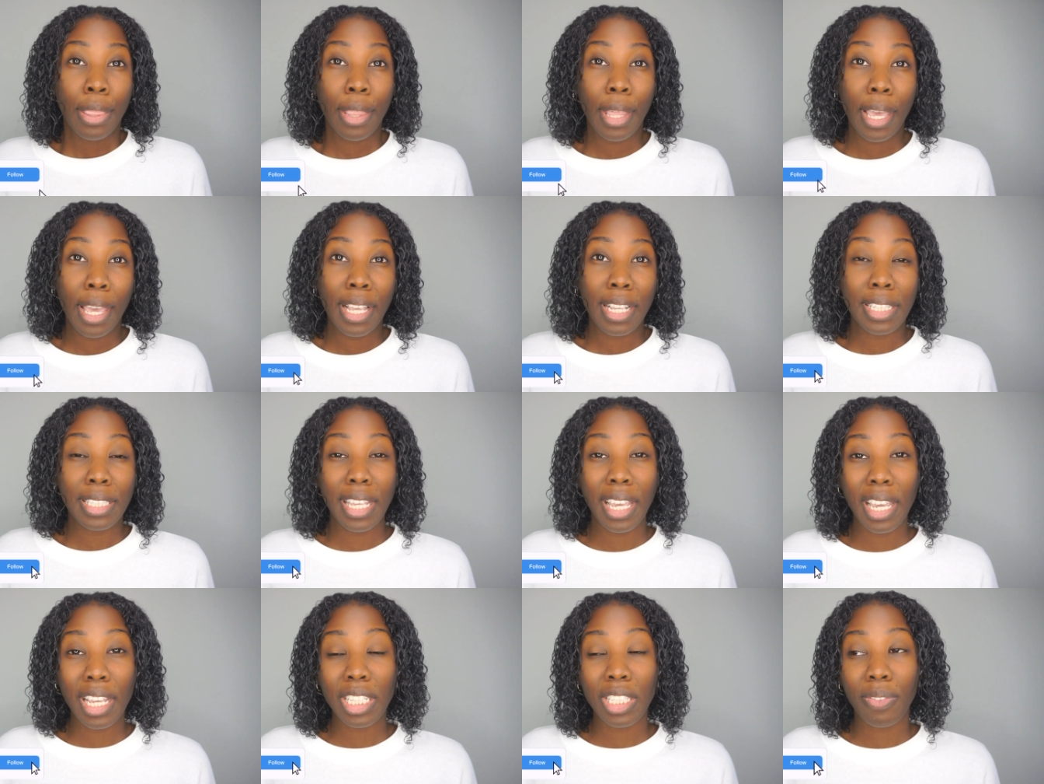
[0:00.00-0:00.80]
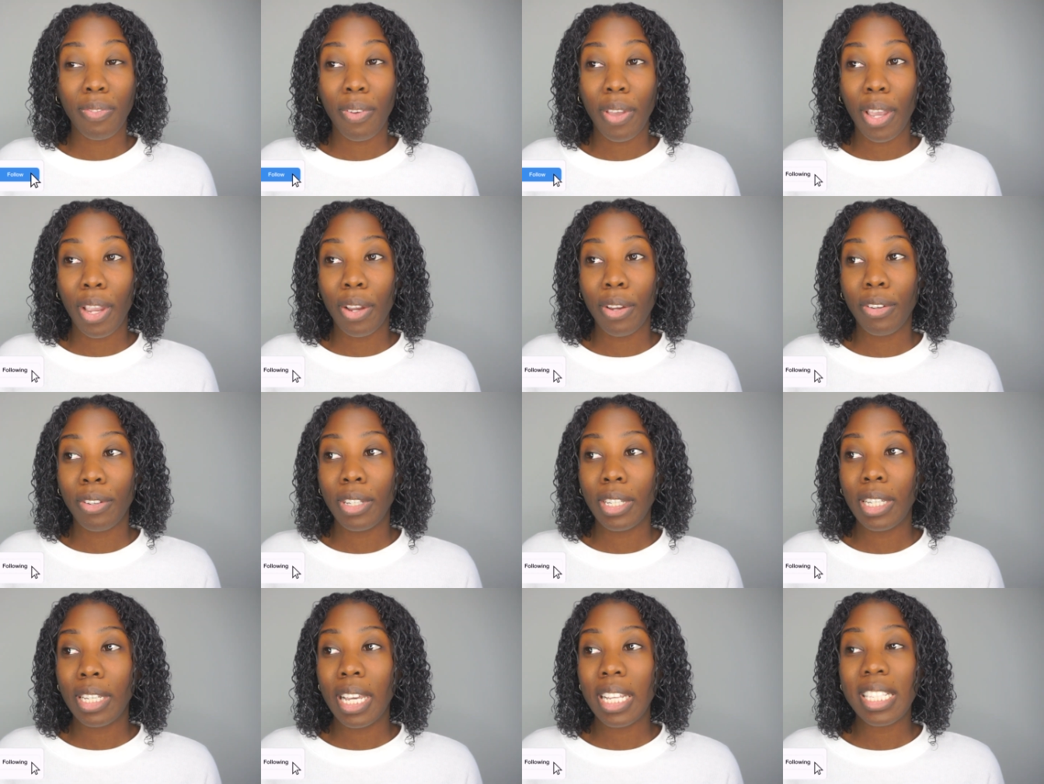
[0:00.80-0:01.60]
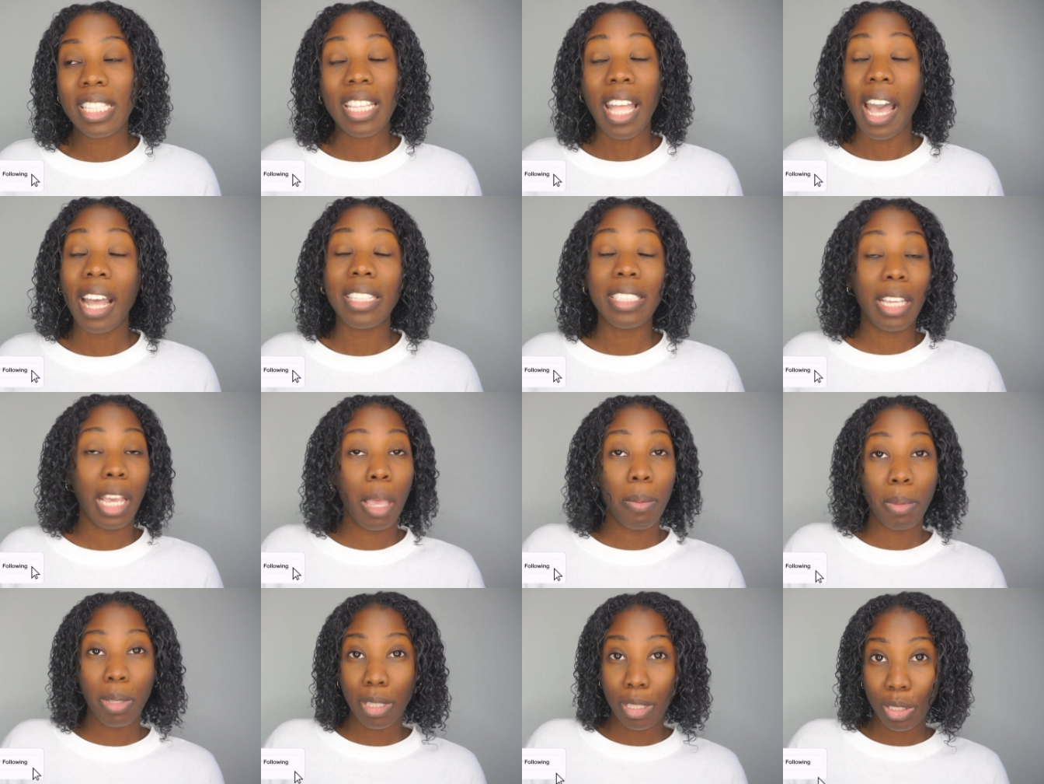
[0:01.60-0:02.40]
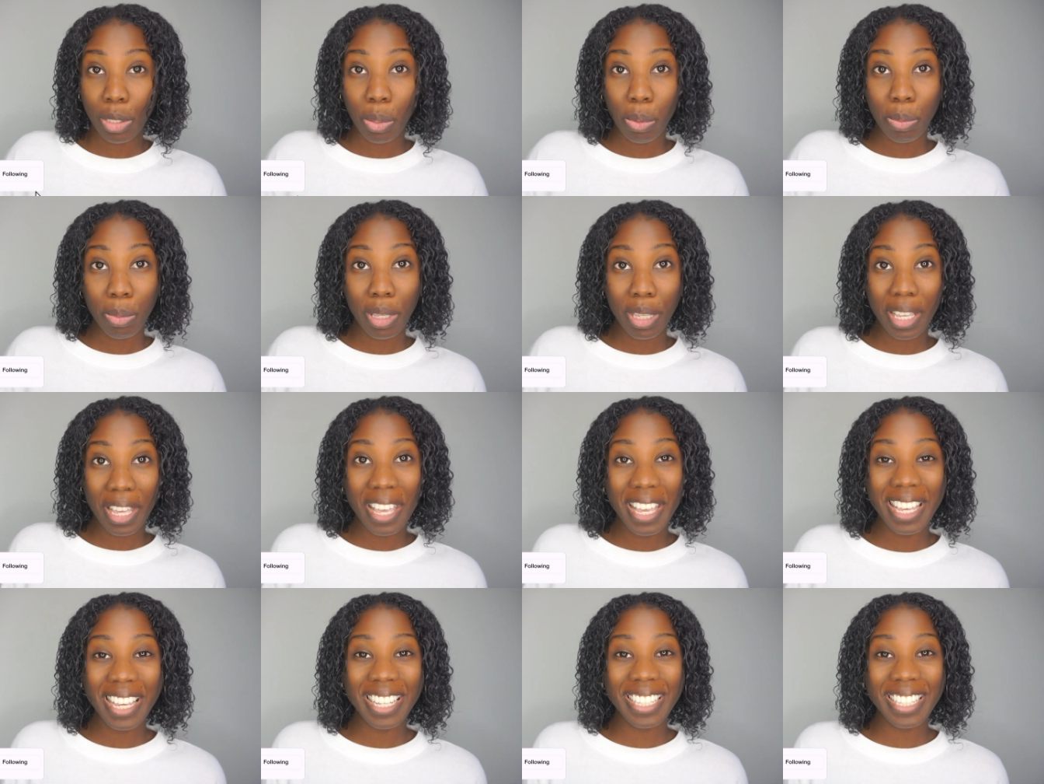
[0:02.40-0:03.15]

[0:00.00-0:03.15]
they say it's not time consuming.